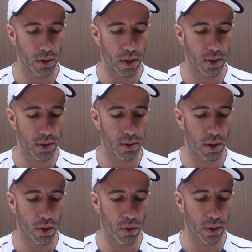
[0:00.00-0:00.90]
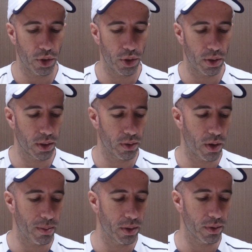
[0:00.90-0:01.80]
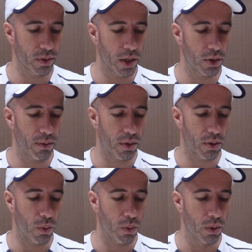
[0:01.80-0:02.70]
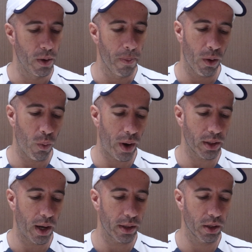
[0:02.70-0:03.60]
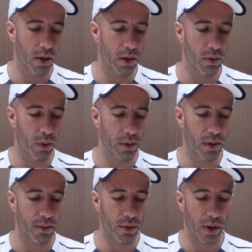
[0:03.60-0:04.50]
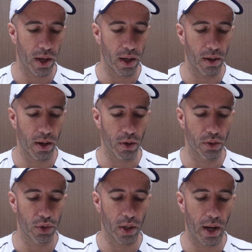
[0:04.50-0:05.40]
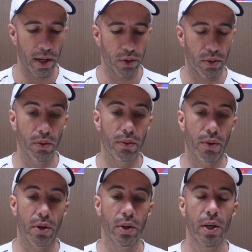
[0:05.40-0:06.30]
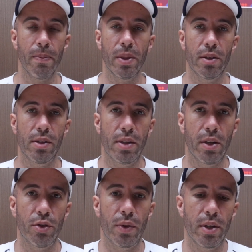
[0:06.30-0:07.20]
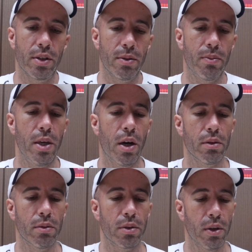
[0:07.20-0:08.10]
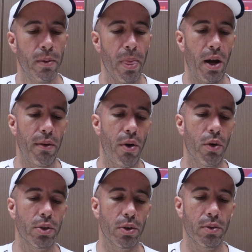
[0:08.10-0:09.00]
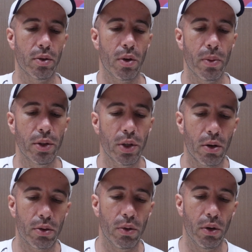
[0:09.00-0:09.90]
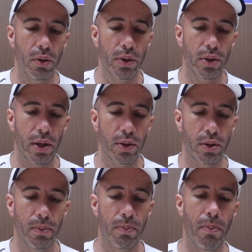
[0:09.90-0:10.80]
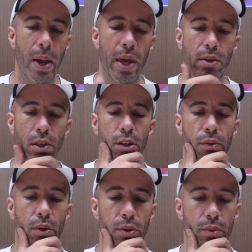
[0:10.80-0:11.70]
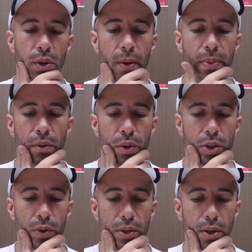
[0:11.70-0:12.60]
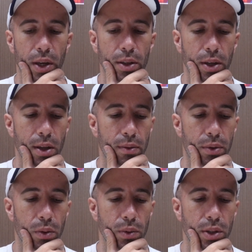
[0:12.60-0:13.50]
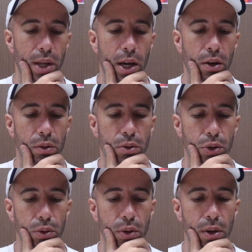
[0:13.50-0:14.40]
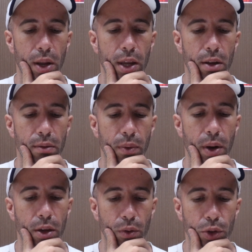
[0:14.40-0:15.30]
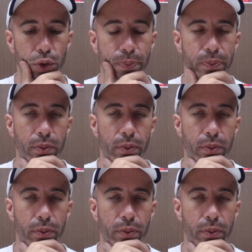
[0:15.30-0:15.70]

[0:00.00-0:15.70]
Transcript: distinguish grammar translation for what had gone on in a foreign language classroom for centuries beyond, a focus on grammatical rules as the basis for translating from the second to the native language.